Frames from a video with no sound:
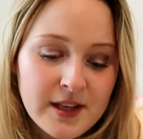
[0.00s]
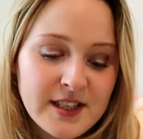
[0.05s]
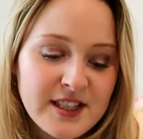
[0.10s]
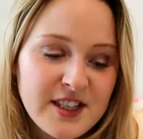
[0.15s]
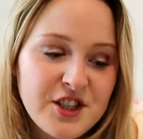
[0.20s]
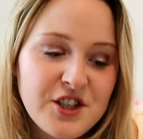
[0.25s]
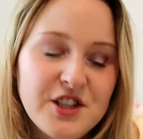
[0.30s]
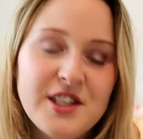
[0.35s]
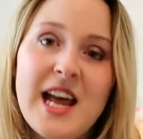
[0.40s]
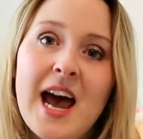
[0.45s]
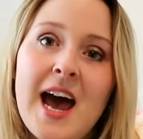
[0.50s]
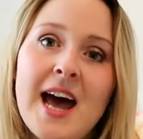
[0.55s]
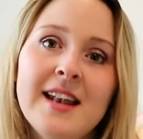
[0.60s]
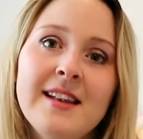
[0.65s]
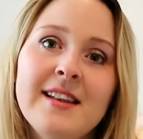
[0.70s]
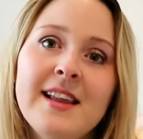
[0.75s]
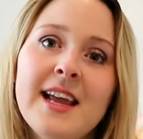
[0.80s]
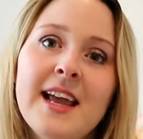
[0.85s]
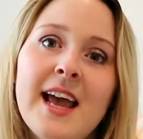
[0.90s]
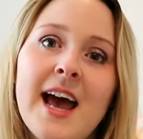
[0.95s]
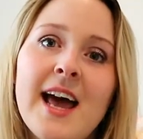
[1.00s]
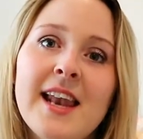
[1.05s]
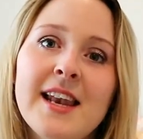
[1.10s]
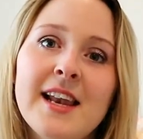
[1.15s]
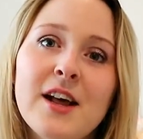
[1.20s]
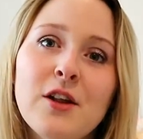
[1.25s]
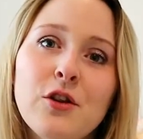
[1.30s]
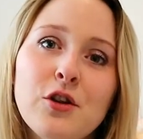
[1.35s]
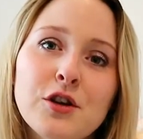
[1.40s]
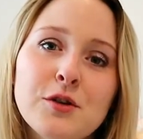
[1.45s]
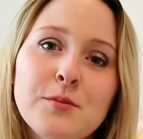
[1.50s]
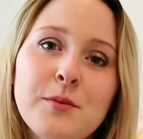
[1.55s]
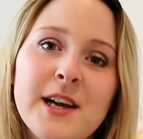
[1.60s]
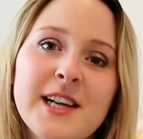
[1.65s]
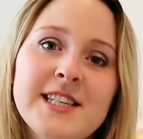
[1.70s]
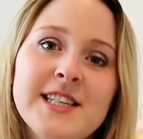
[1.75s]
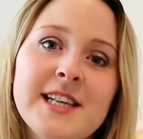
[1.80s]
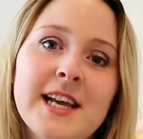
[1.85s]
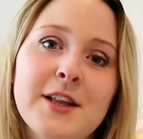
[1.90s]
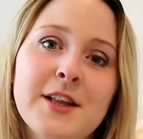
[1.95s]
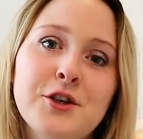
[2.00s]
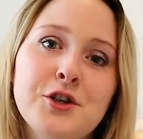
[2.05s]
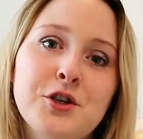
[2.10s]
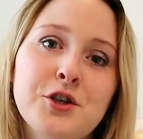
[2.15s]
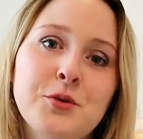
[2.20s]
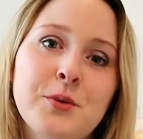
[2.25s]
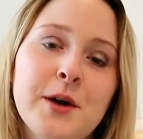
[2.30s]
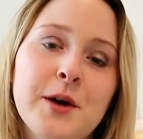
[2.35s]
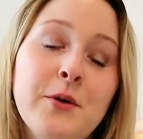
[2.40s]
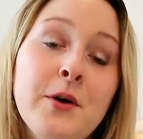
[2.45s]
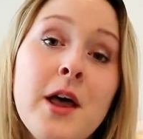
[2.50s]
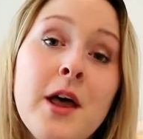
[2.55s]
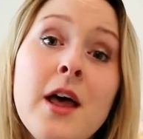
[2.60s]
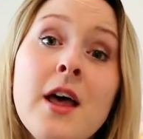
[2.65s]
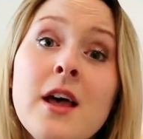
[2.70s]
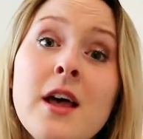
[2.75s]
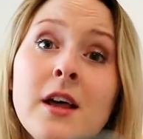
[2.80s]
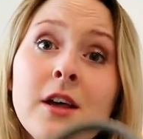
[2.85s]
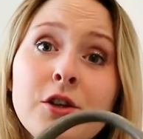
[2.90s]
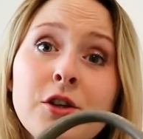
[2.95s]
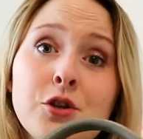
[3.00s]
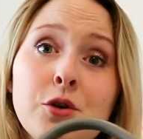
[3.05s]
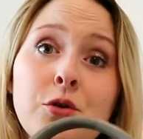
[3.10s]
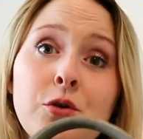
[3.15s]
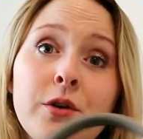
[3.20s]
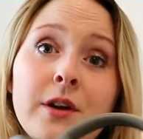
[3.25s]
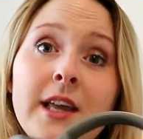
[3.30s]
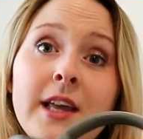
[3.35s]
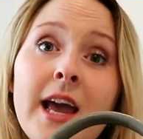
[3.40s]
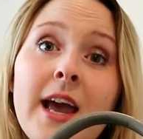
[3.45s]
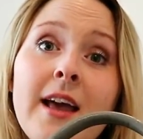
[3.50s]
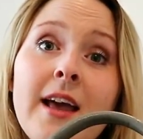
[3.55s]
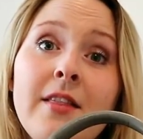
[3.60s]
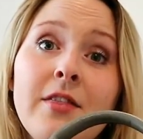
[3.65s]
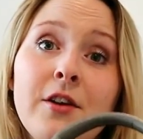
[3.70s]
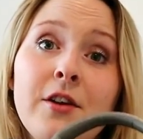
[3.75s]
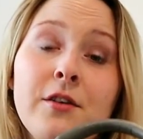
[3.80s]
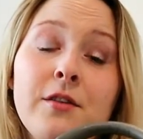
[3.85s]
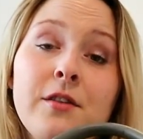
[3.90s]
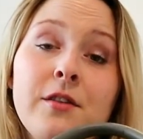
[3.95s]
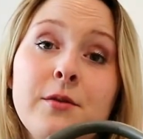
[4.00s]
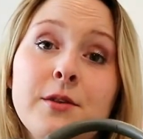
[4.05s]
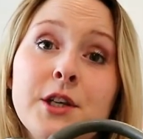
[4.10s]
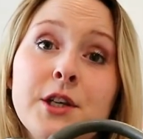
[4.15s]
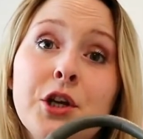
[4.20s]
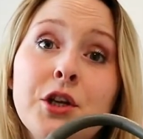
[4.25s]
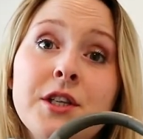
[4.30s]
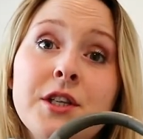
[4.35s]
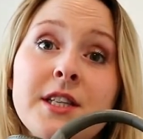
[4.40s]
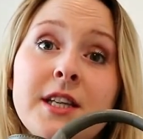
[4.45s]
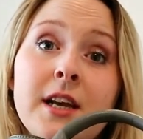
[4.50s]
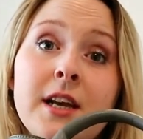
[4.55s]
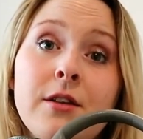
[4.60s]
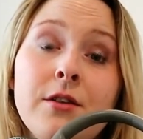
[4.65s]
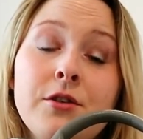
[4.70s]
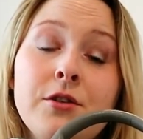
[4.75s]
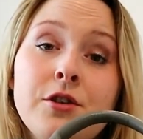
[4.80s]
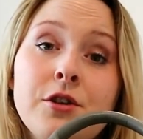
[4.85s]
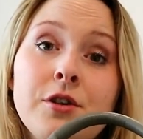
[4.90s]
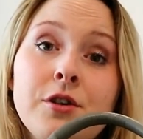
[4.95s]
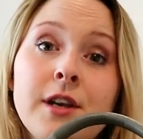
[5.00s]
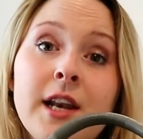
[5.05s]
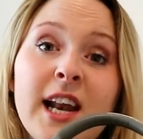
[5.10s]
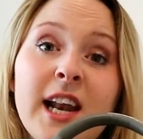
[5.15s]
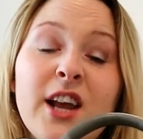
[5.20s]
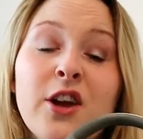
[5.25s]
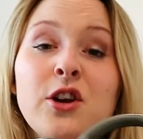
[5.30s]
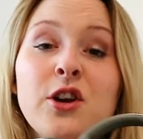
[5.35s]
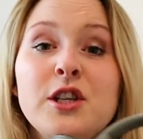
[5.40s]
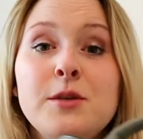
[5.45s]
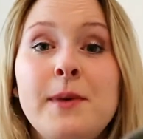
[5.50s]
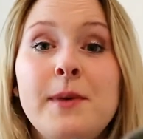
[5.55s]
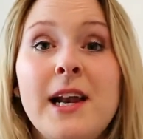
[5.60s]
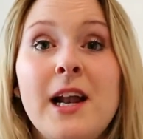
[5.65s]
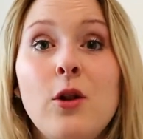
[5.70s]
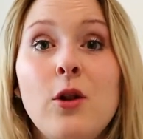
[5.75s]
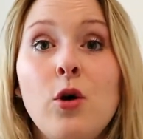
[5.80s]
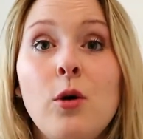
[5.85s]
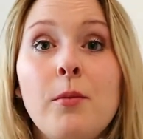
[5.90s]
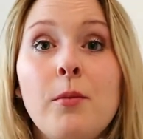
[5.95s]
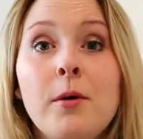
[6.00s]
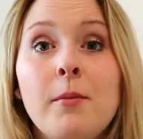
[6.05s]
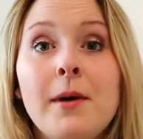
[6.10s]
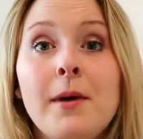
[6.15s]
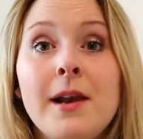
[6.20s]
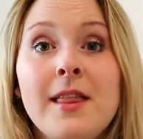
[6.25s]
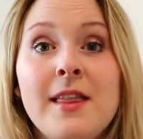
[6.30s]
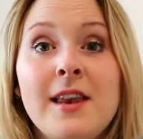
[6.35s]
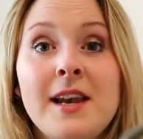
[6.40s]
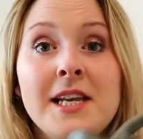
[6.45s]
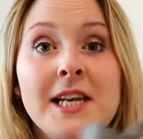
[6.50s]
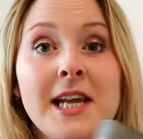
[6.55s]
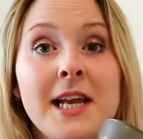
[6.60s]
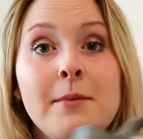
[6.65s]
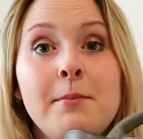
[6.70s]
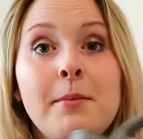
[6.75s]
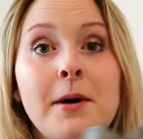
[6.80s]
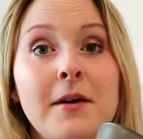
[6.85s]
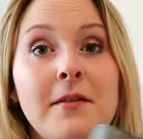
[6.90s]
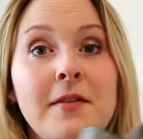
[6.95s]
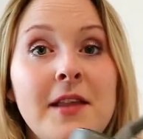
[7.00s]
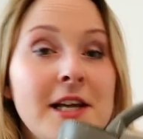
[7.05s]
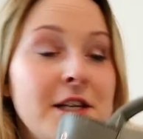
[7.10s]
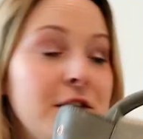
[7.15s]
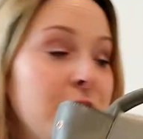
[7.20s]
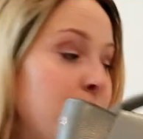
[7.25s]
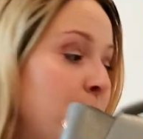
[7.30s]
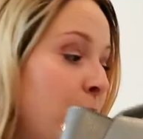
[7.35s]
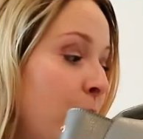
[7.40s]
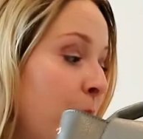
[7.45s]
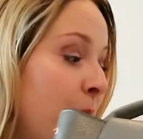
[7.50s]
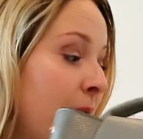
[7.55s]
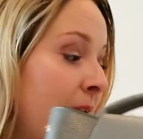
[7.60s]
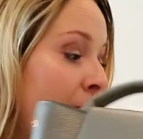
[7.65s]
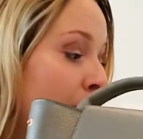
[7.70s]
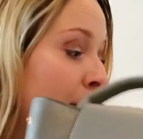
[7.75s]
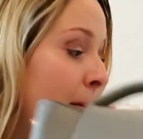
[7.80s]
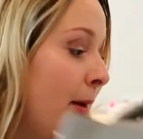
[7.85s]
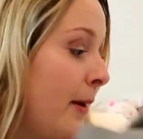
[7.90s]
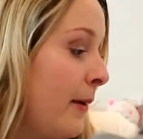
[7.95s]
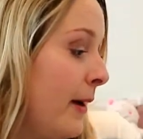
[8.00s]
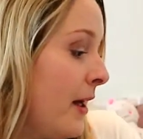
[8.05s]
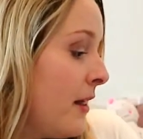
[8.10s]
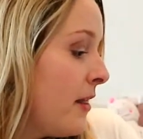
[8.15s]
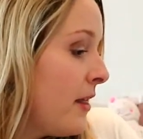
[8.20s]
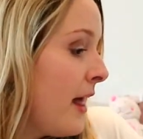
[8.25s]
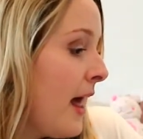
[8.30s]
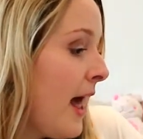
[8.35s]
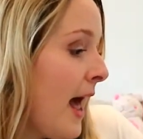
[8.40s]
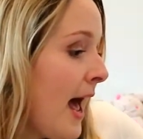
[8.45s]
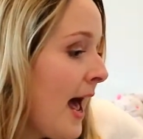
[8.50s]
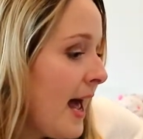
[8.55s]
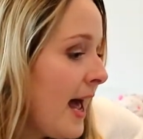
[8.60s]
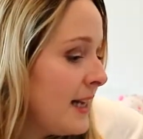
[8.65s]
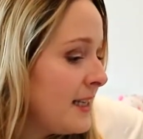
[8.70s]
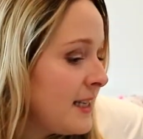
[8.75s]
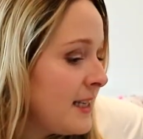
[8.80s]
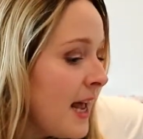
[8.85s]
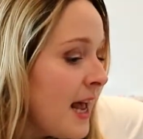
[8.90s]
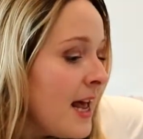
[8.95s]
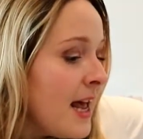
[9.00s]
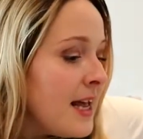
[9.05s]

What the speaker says: because it's just handy and it looks pretty stylish as well. So yeah, there was a good sale in June and I could have spent a lot more money than I did, but this is what we came away with. And